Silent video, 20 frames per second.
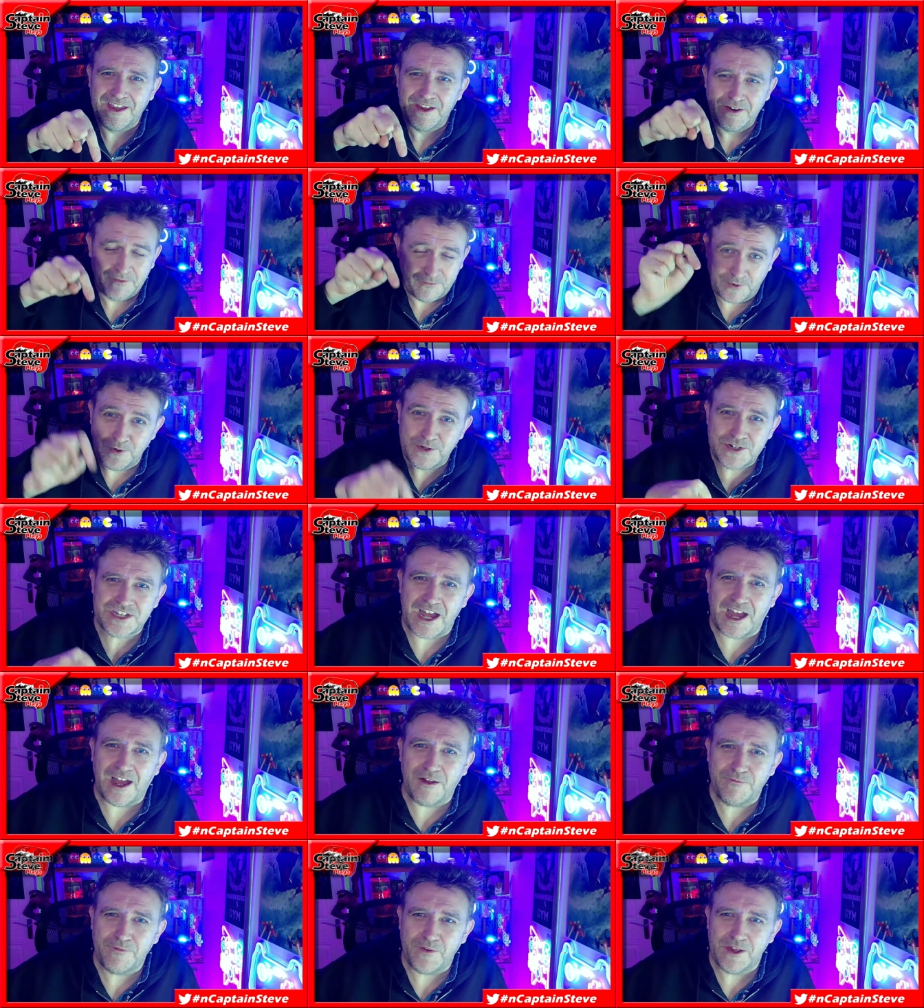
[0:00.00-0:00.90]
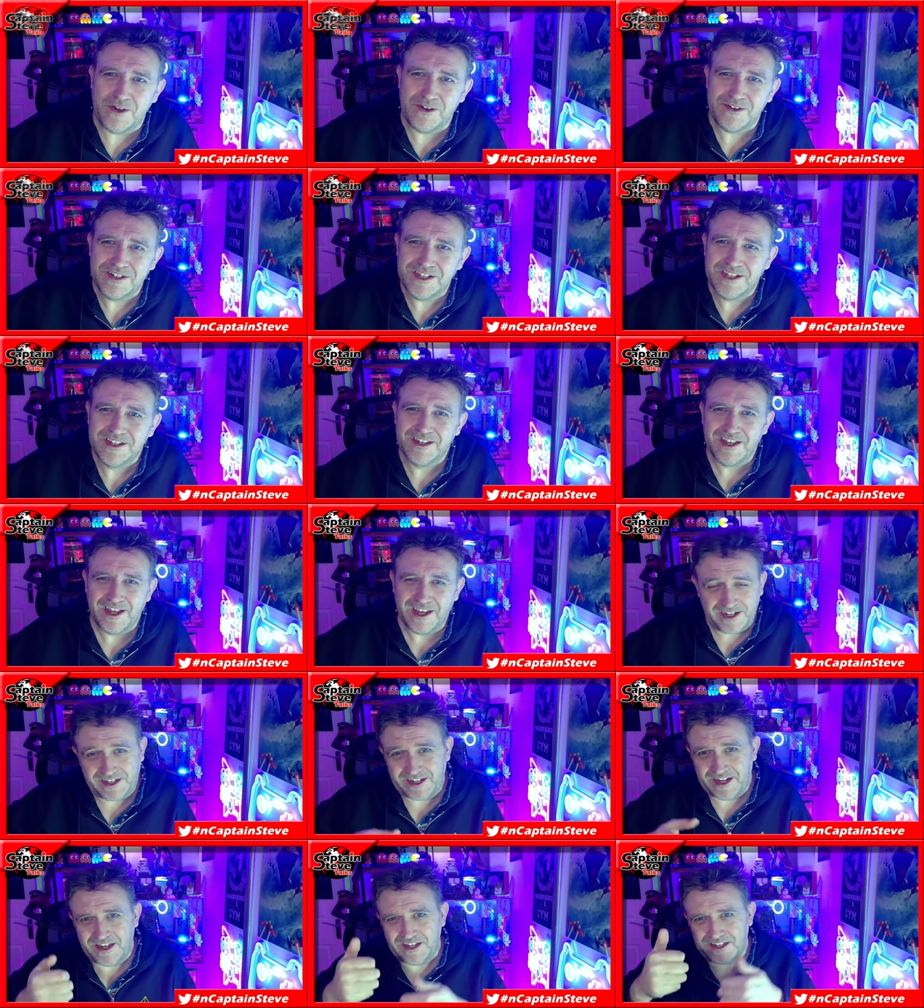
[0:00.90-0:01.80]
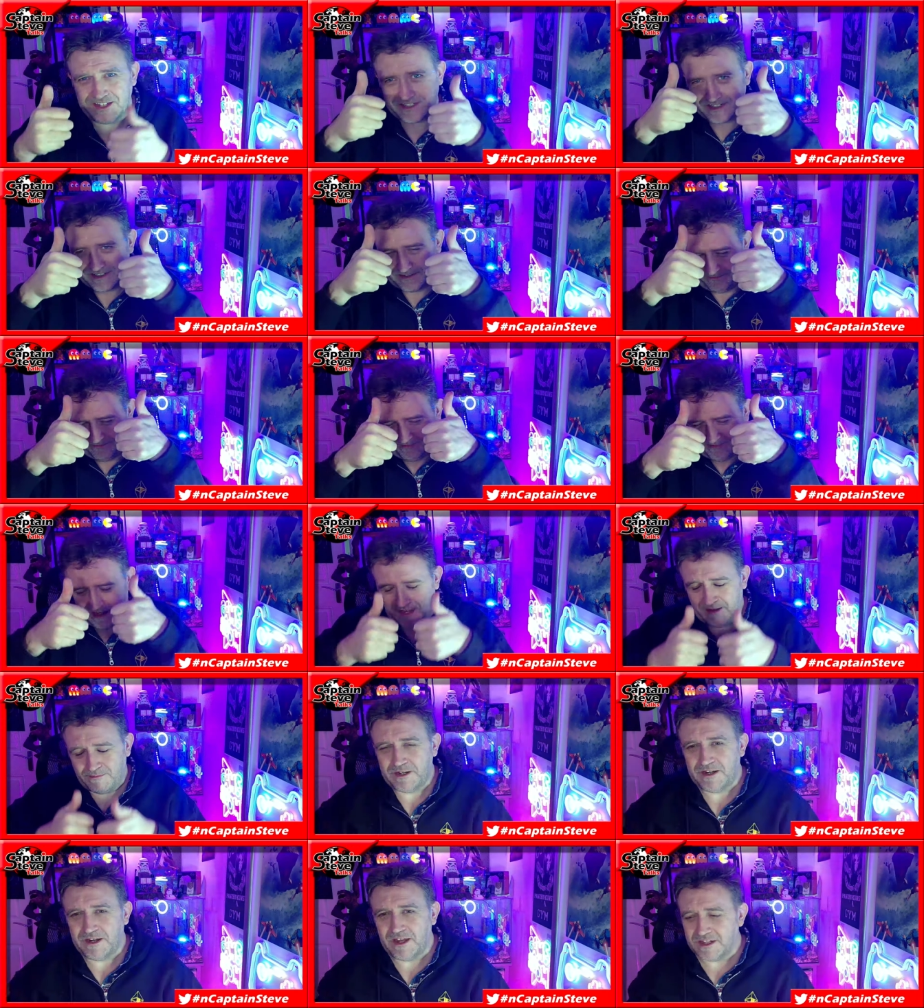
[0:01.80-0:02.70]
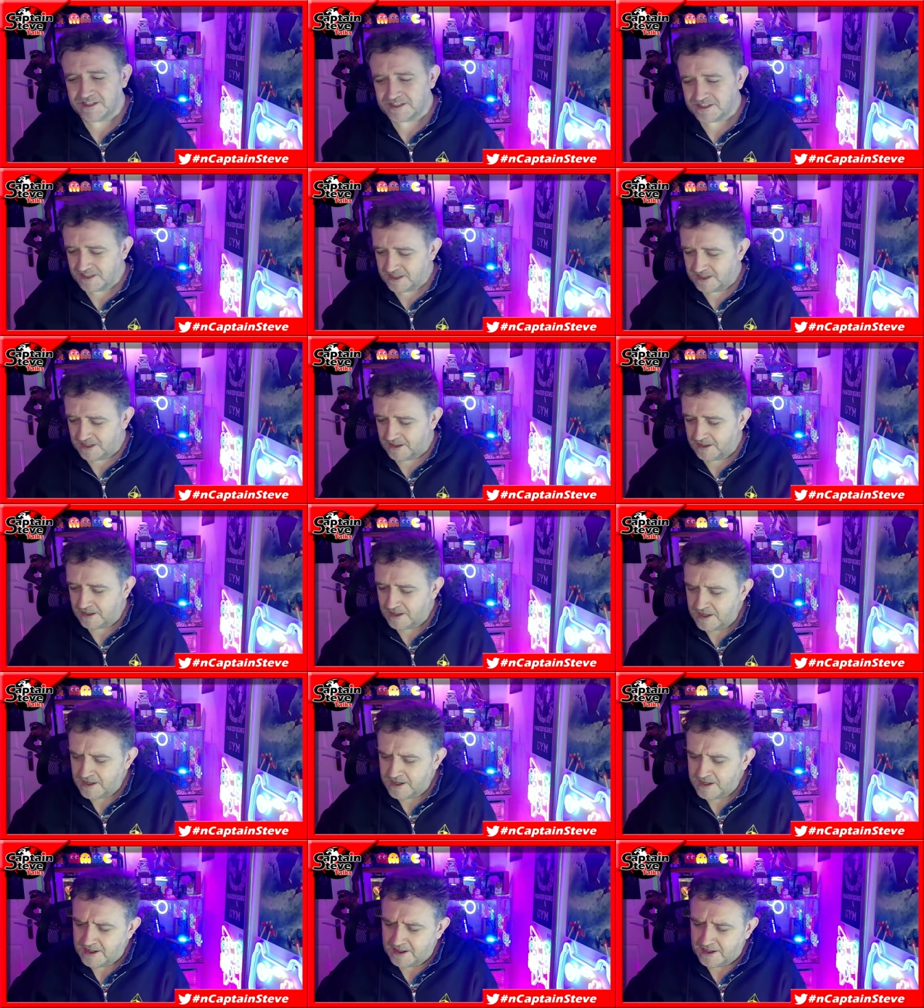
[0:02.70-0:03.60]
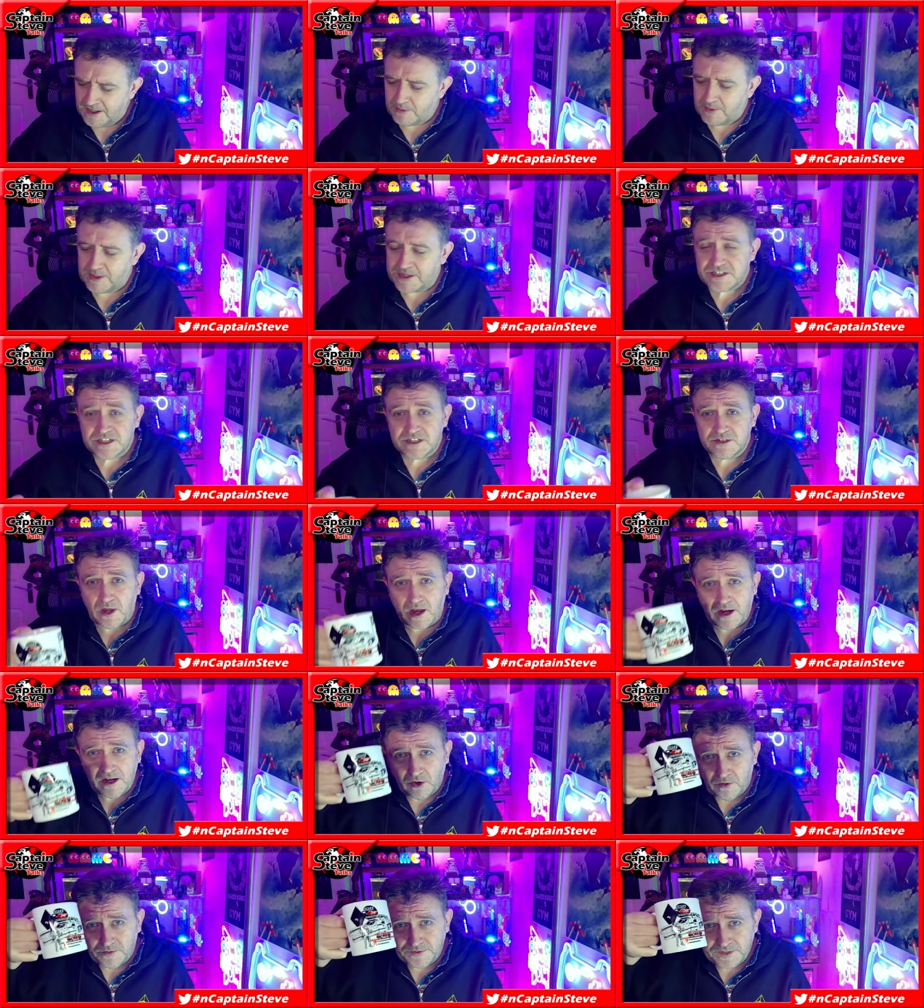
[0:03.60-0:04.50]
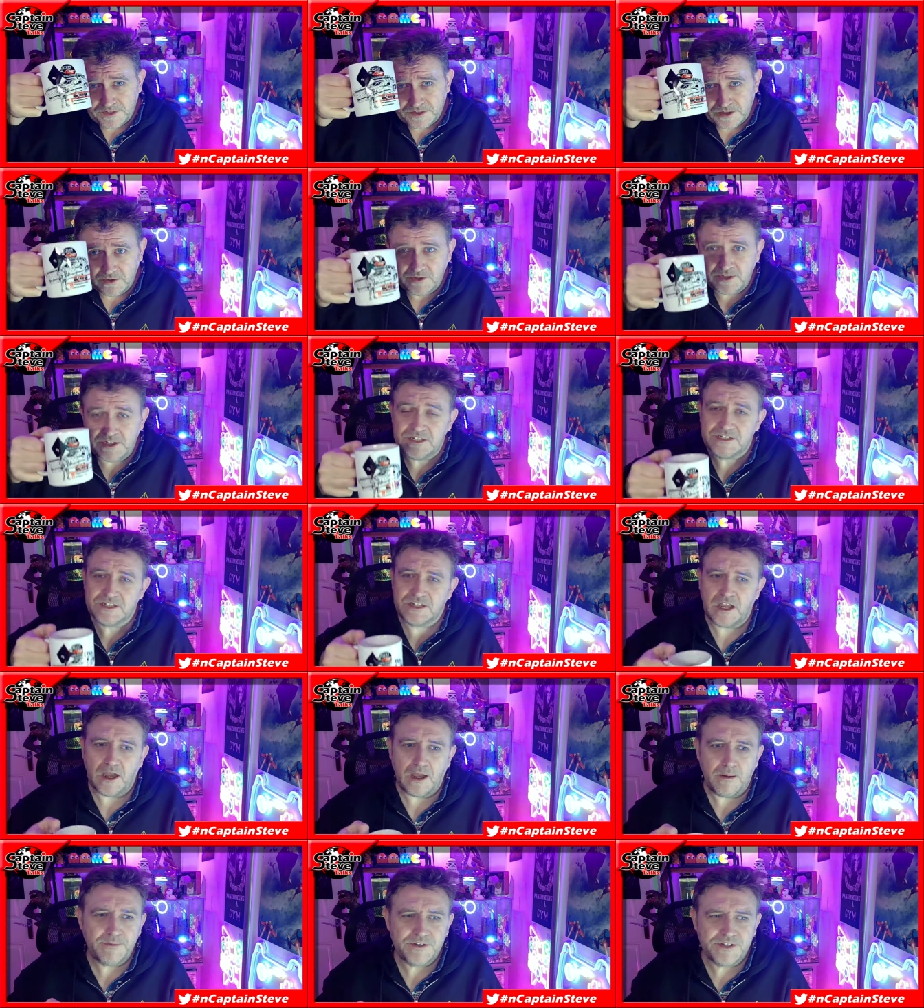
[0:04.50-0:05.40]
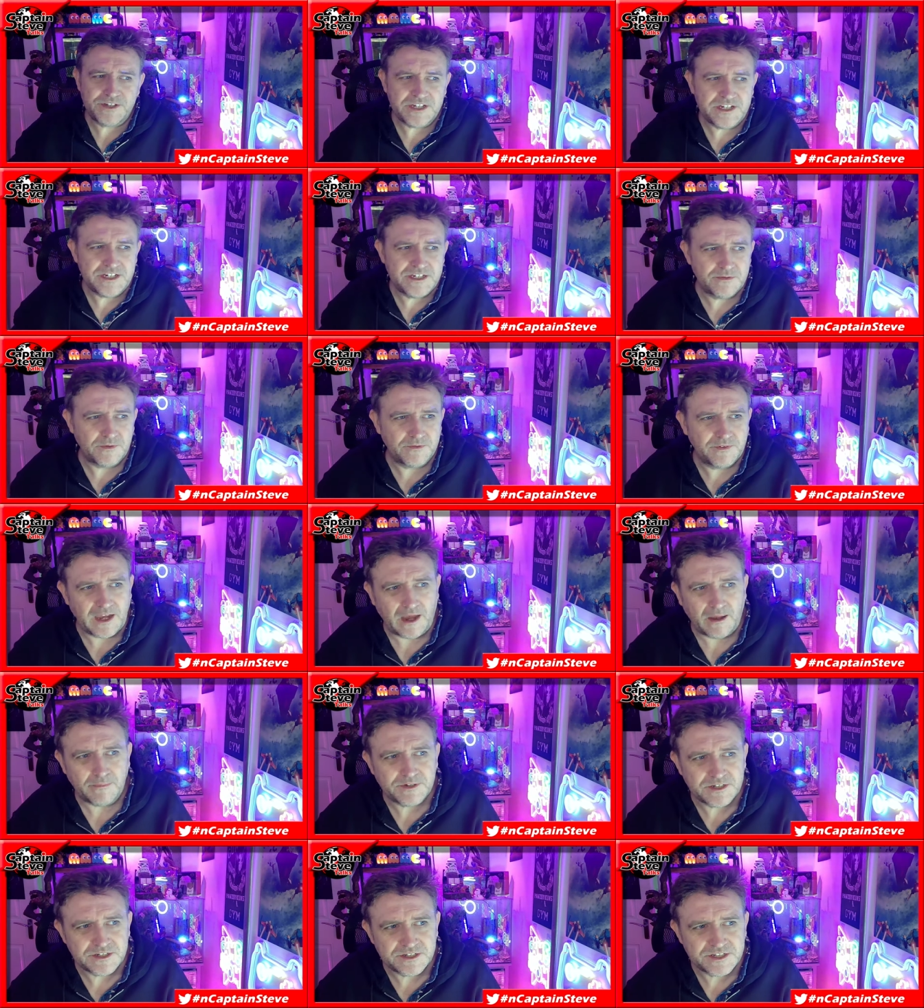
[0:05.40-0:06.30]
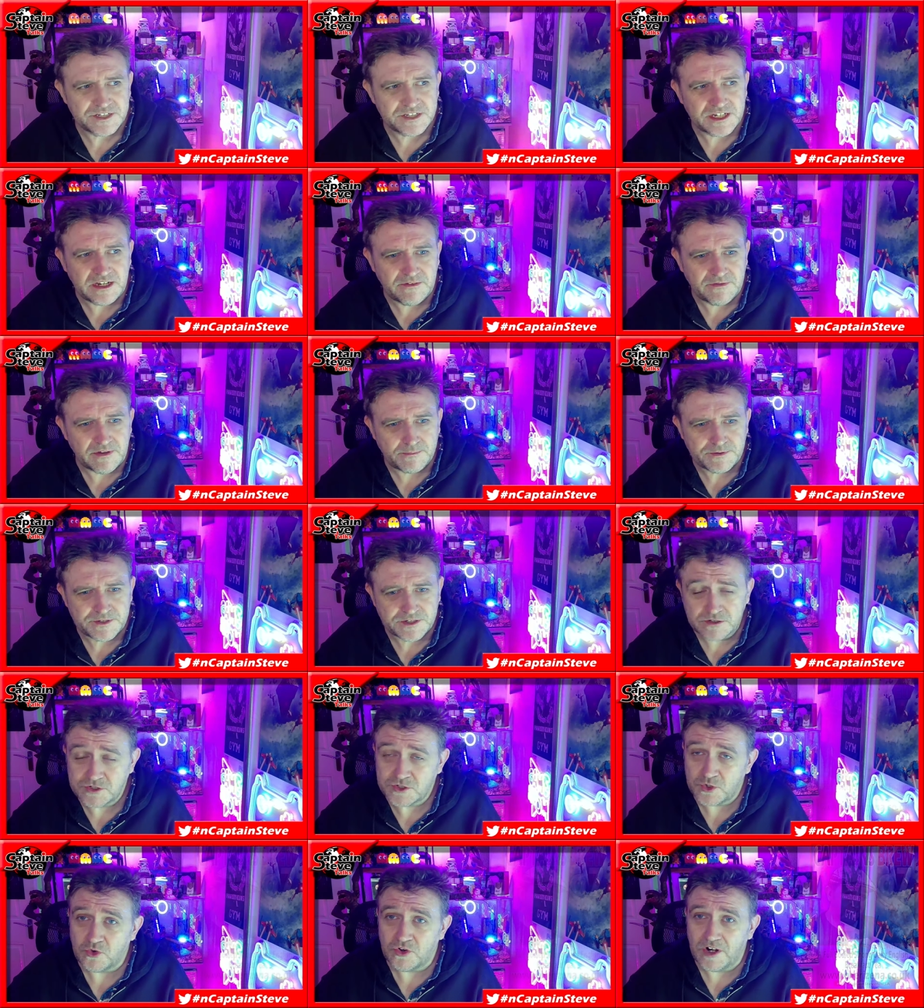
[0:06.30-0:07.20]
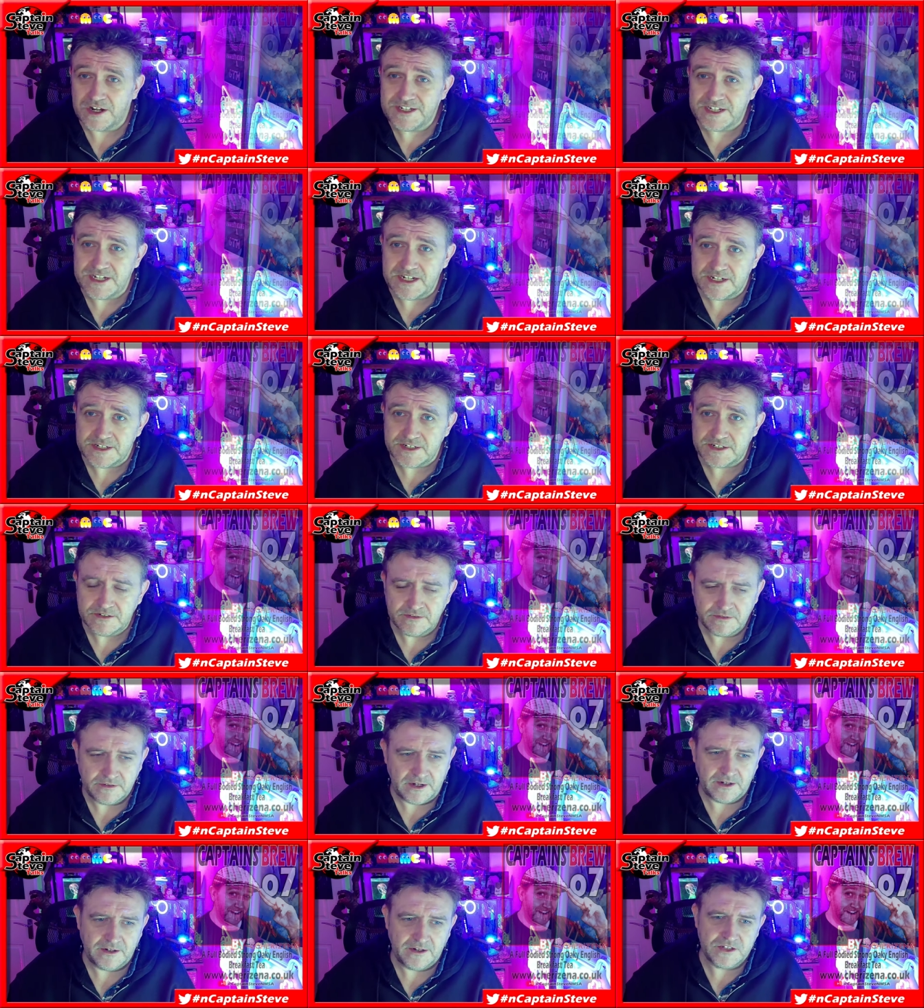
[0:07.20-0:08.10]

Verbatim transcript: through Starfield? Heck yes. That'd be nice to hear. Anyway, so I often do these cup of teas with Captain Steve episodes, or I did, and I